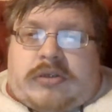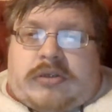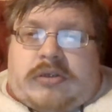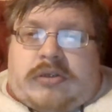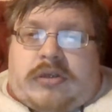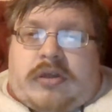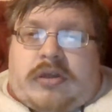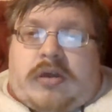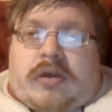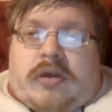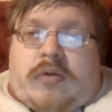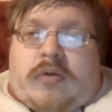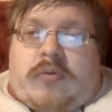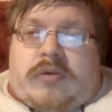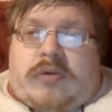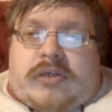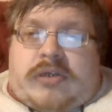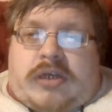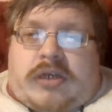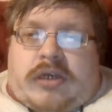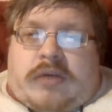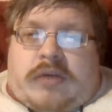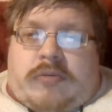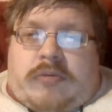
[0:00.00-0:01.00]
and that you may
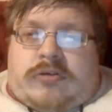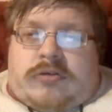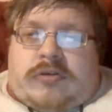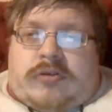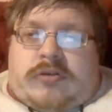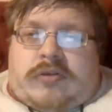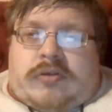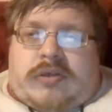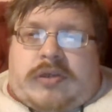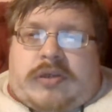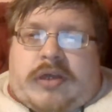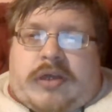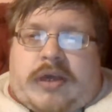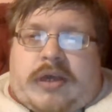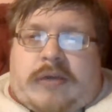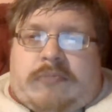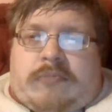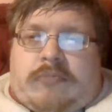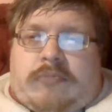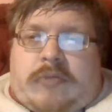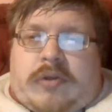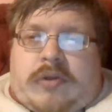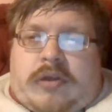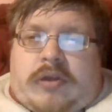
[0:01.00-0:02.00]
prolong your days in the
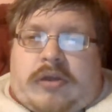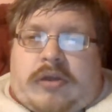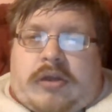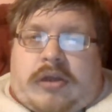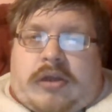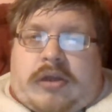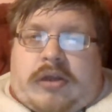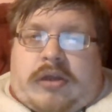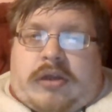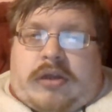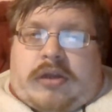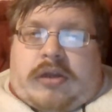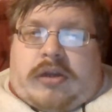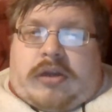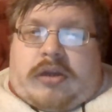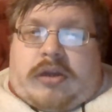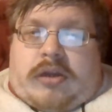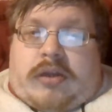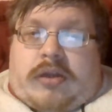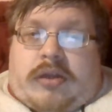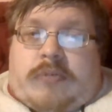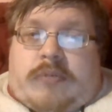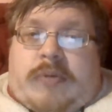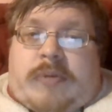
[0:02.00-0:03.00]
land,
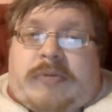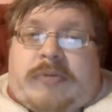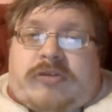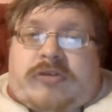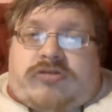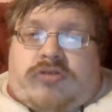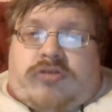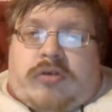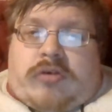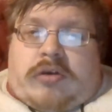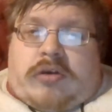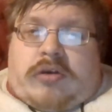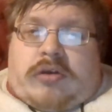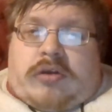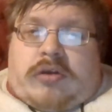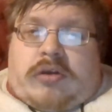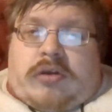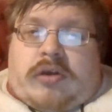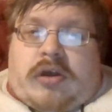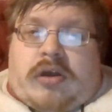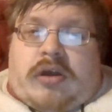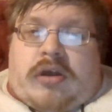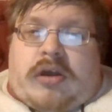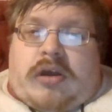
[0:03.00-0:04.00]
which Yahweh swore to your
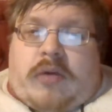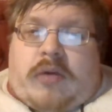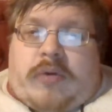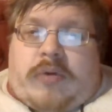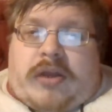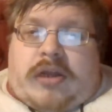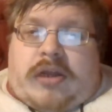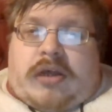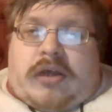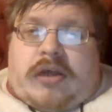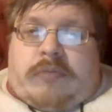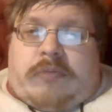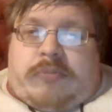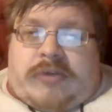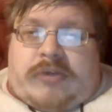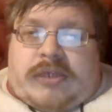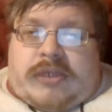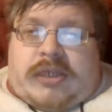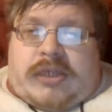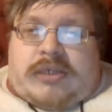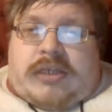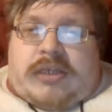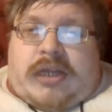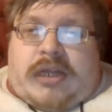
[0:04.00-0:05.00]
fathers to
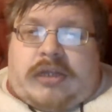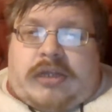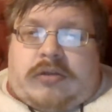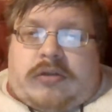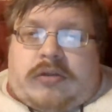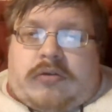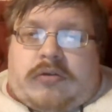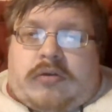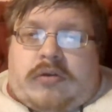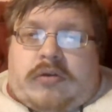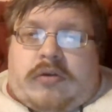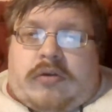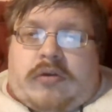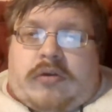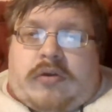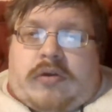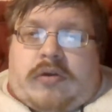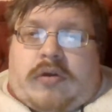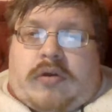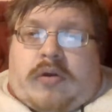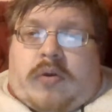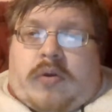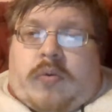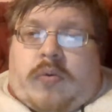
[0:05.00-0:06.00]
give to them it's
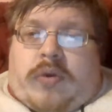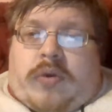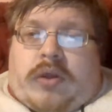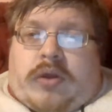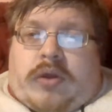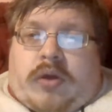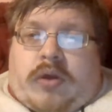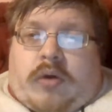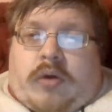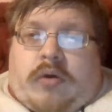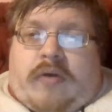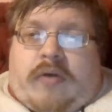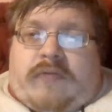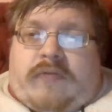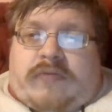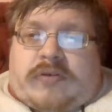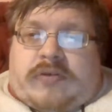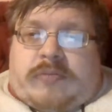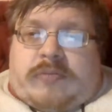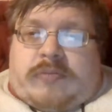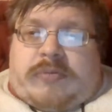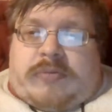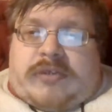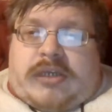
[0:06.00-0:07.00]
an offspring,
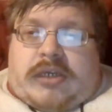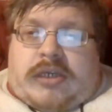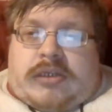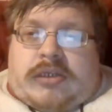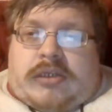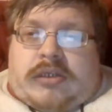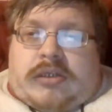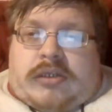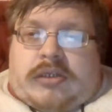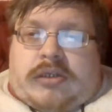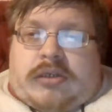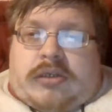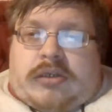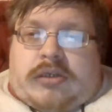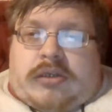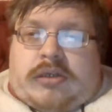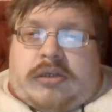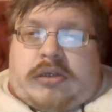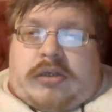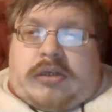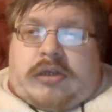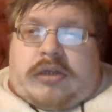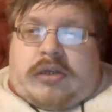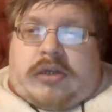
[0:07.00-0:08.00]
and land flowing
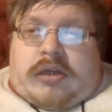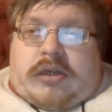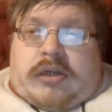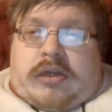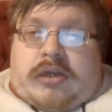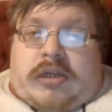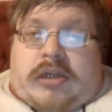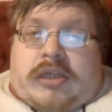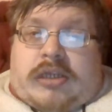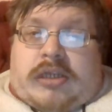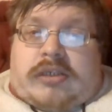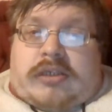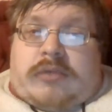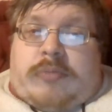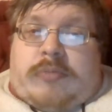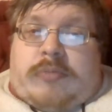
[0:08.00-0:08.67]
with milk and honey.